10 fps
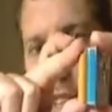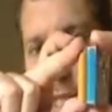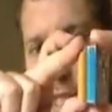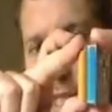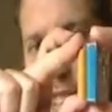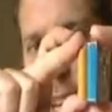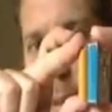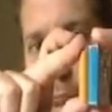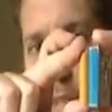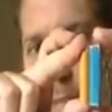I'd say
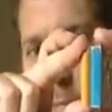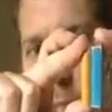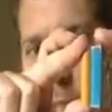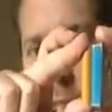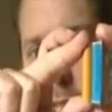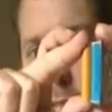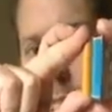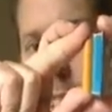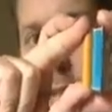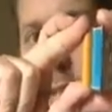about
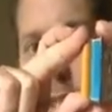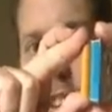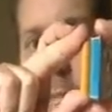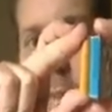less than 5